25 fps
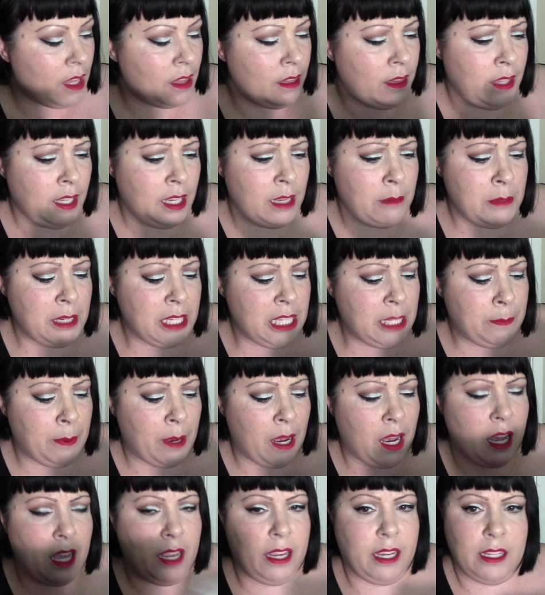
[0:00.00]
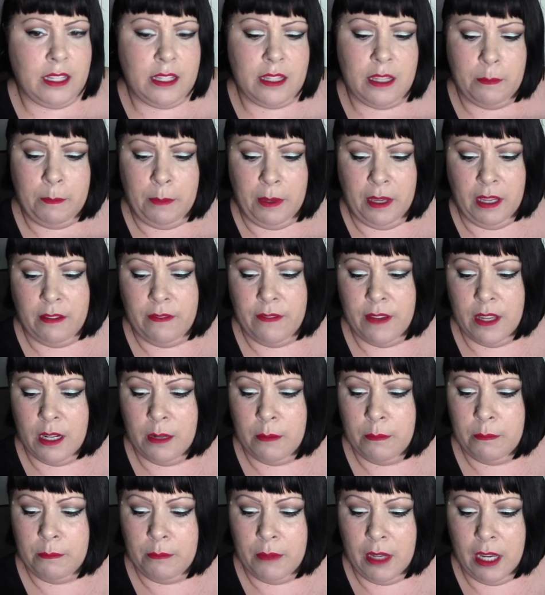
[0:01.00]
The Miss Spa is the bee
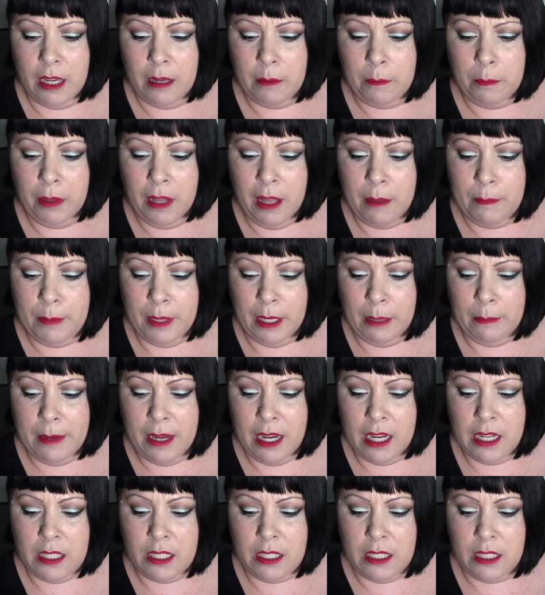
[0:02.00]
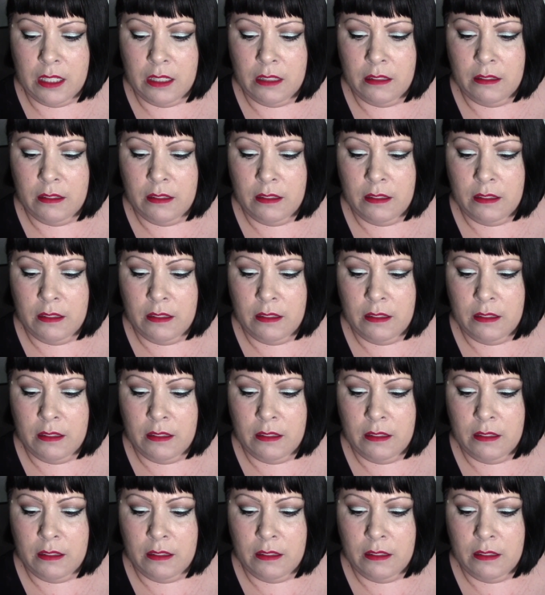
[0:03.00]
venom plumping mask.